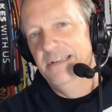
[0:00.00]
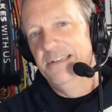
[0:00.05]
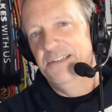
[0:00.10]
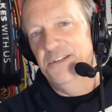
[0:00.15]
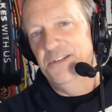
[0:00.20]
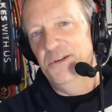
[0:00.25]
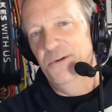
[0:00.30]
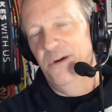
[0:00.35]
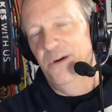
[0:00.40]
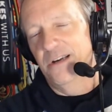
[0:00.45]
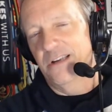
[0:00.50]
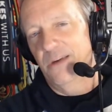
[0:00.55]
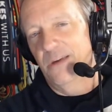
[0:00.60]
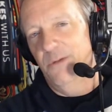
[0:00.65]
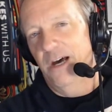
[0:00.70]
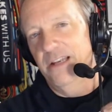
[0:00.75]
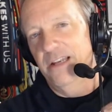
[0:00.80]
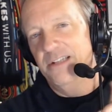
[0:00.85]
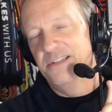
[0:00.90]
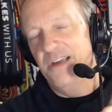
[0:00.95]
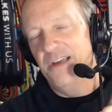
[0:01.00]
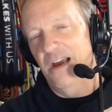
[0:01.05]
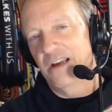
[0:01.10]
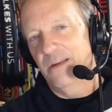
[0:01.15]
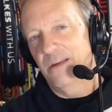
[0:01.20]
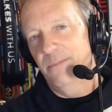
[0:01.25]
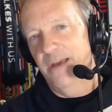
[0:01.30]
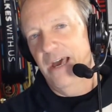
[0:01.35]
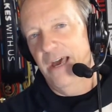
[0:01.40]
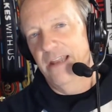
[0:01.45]
to come on and talk
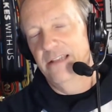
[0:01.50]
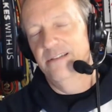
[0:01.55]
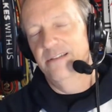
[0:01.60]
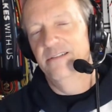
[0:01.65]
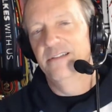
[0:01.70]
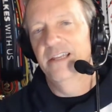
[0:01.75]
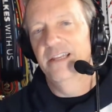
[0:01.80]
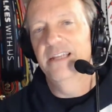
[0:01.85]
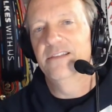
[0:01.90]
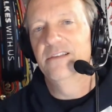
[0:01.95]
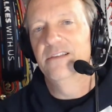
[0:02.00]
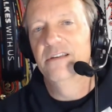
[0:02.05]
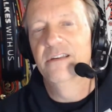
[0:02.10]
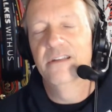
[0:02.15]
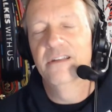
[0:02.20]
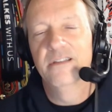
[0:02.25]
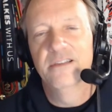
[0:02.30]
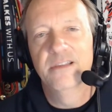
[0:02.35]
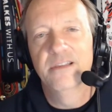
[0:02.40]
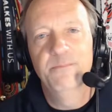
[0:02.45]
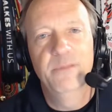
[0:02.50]
about it and get the